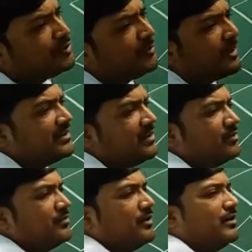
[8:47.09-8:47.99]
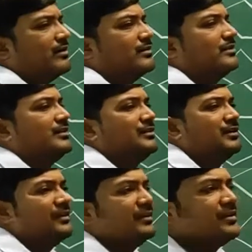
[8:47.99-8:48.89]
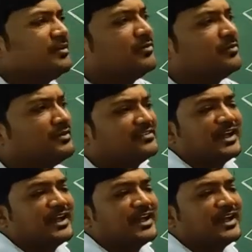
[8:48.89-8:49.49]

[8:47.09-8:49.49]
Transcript: You might have, for